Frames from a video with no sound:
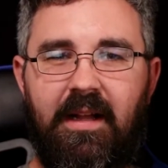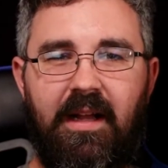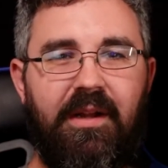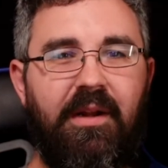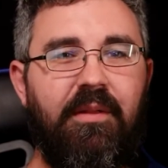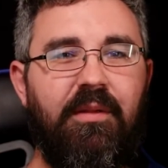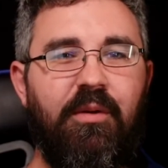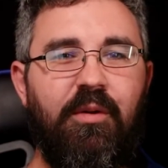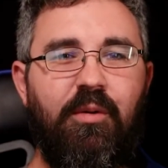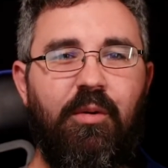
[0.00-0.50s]

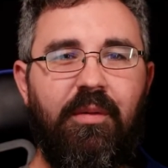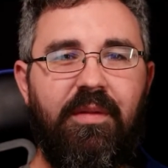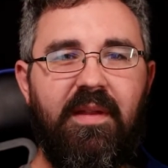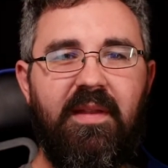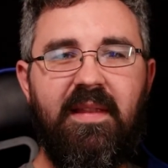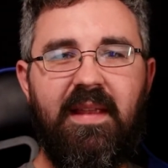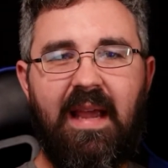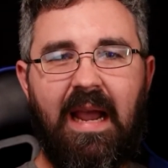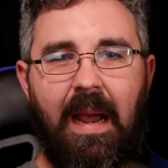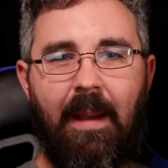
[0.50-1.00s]
Another cool
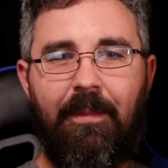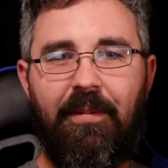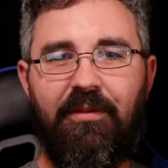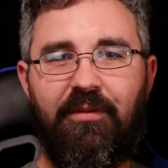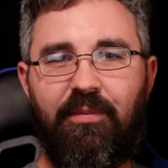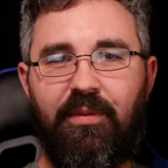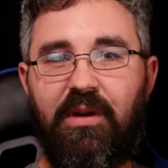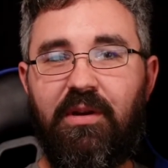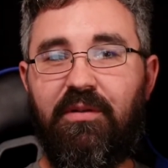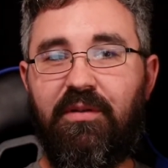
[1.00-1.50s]
thing that
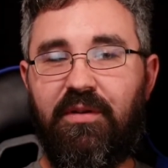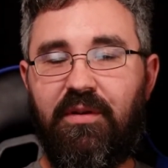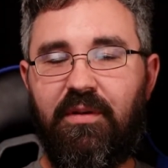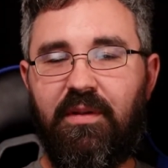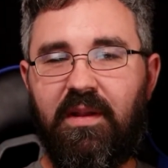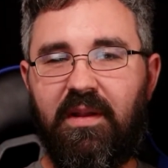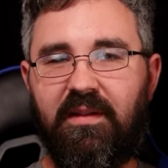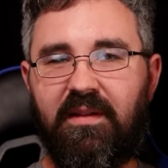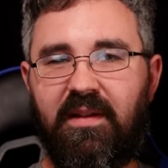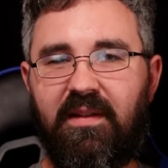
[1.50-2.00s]
happens when you
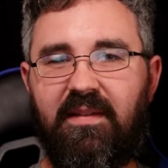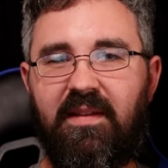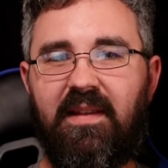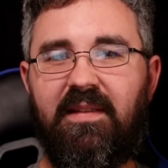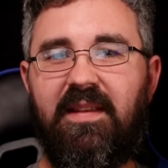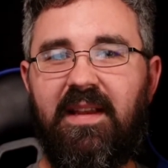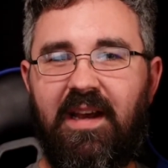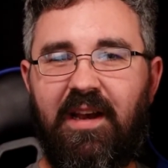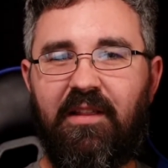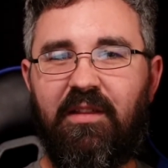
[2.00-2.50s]
do this is
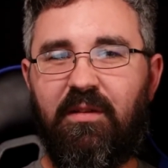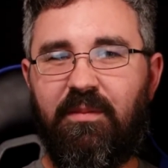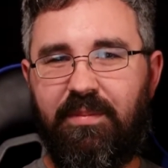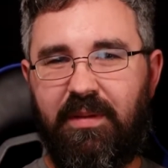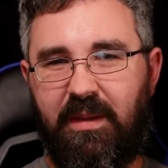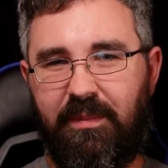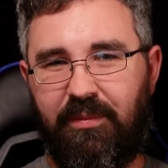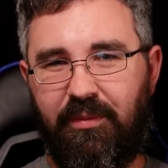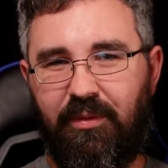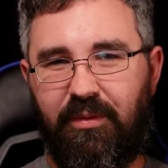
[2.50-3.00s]
that the other
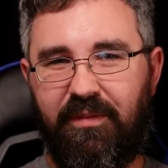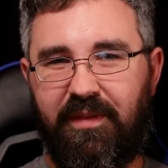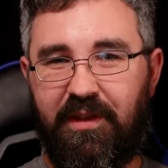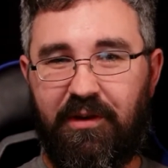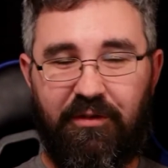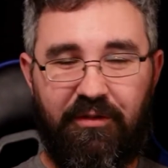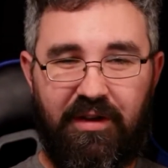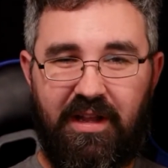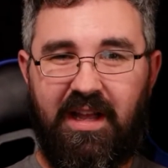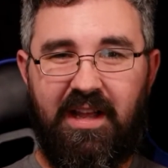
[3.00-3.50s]
people
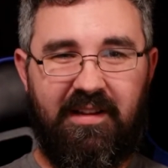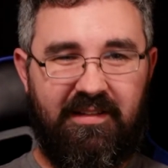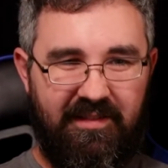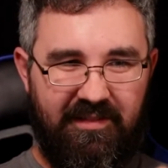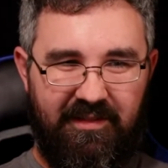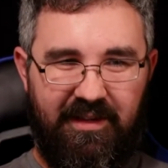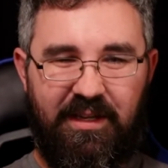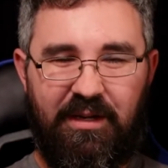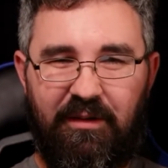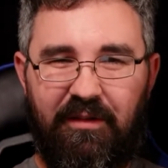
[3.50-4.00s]
that are
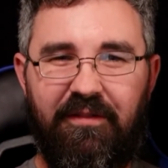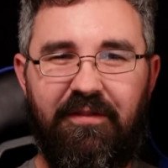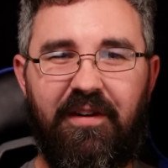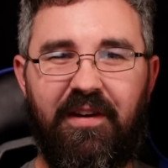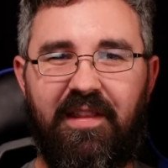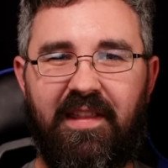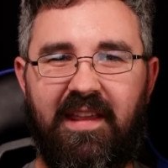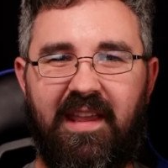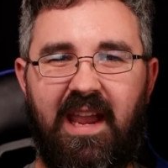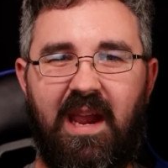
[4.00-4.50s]
not, you know, in
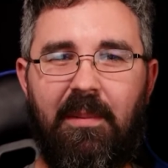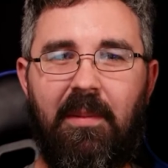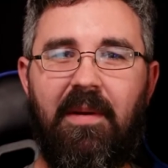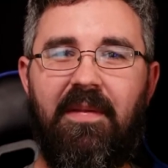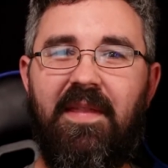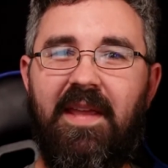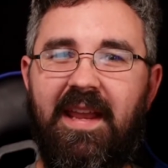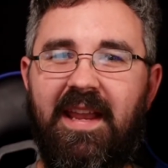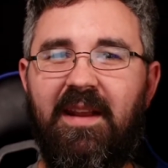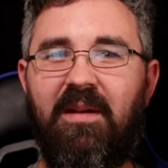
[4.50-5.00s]
front of the
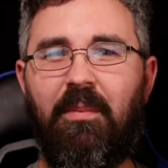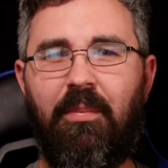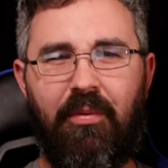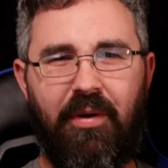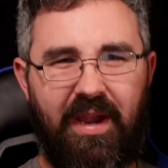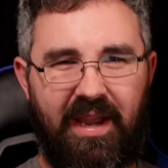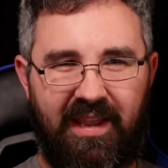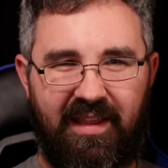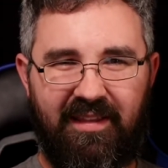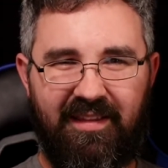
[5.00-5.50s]
camera, they get a
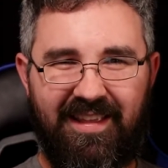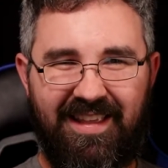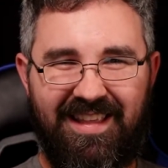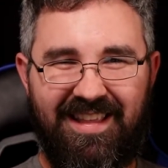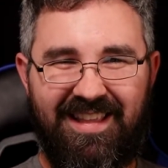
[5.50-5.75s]
break.